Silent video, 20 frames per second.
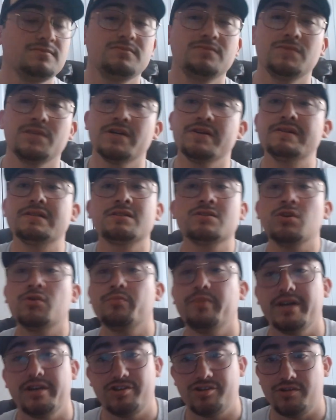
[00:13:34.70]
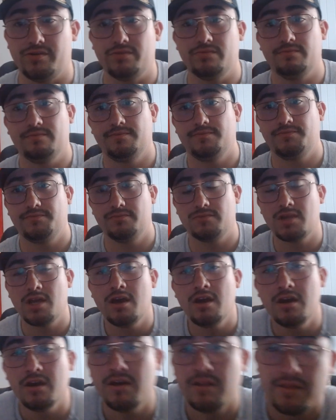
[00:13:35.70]
there is no best shoe.
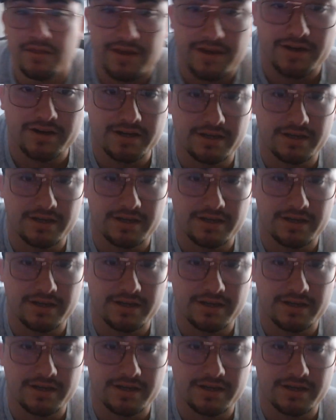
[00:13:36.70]
There